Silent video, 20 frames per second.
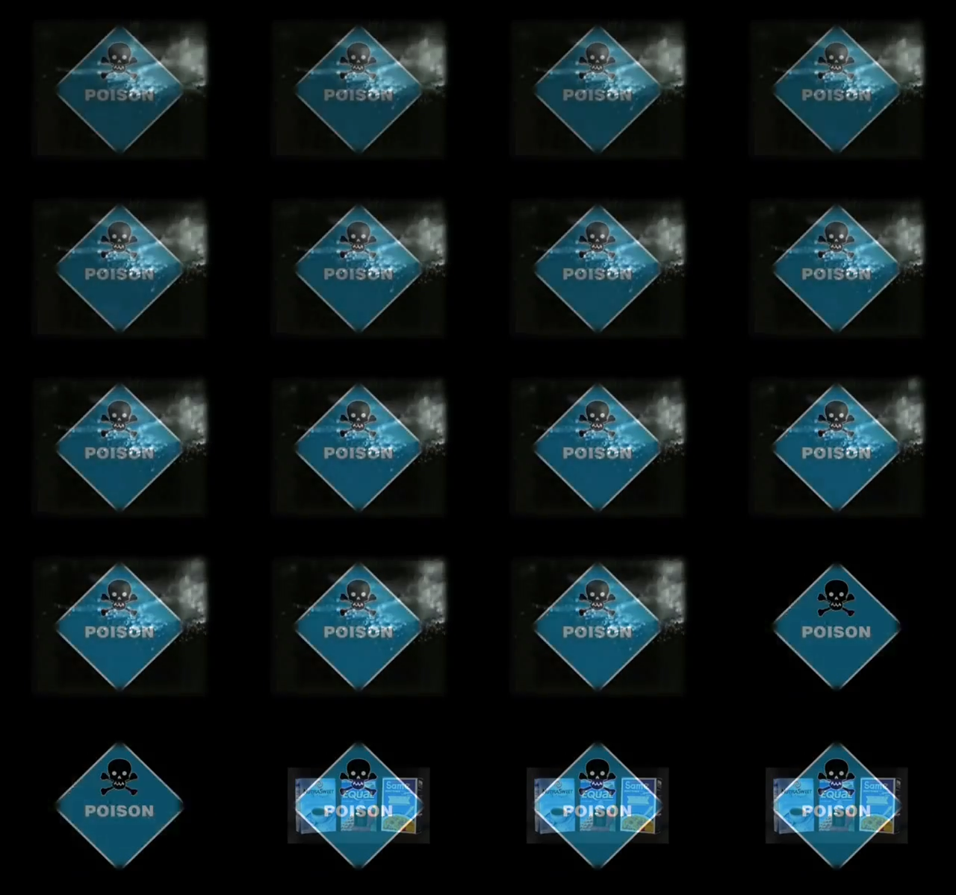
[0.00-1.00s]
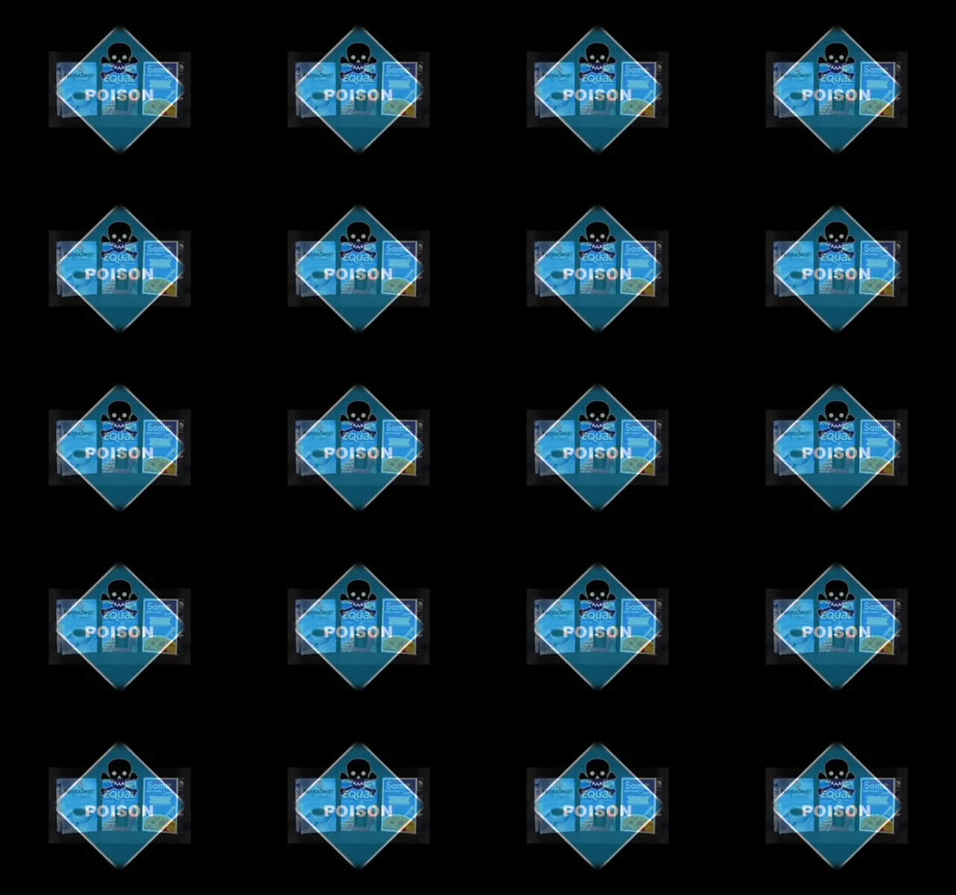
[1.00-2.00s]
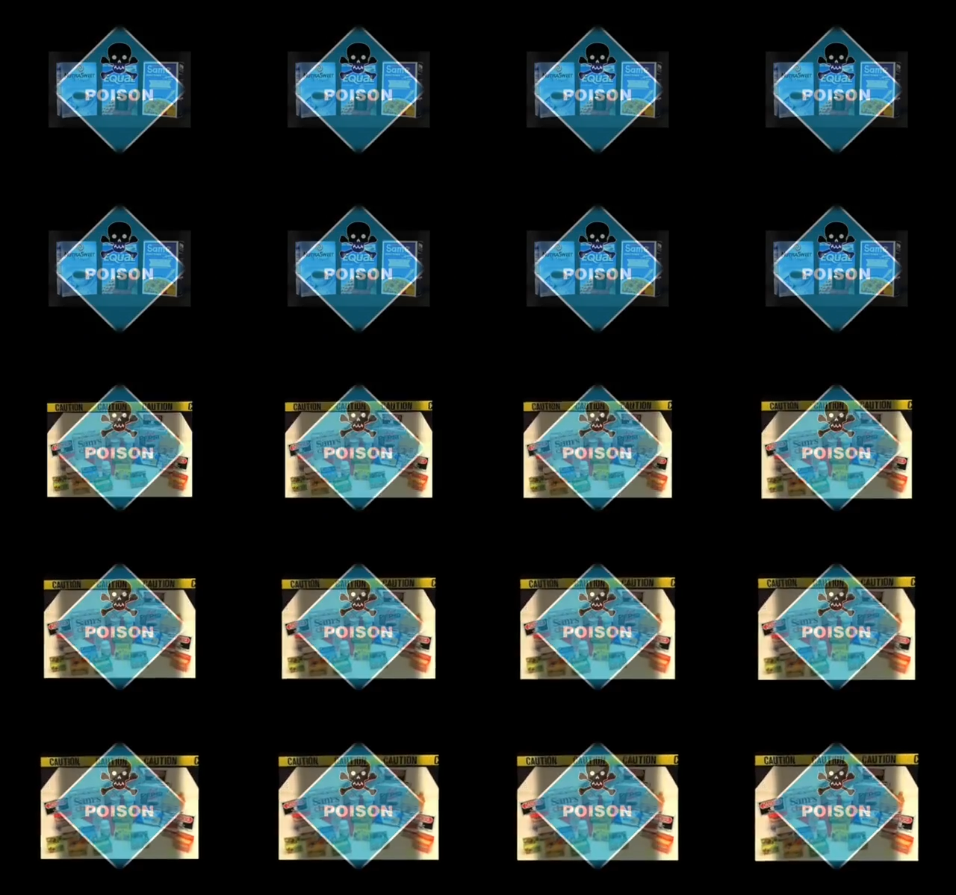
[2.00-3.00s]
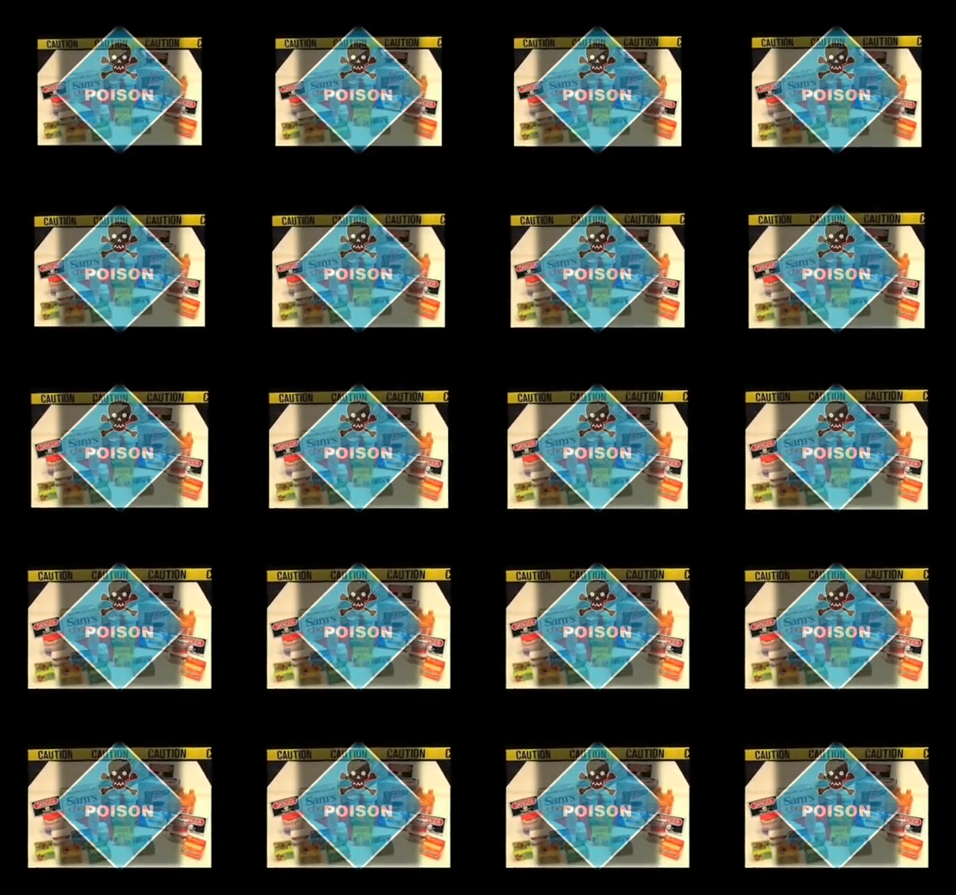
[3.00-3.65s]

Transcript: [unreadable: no face in view]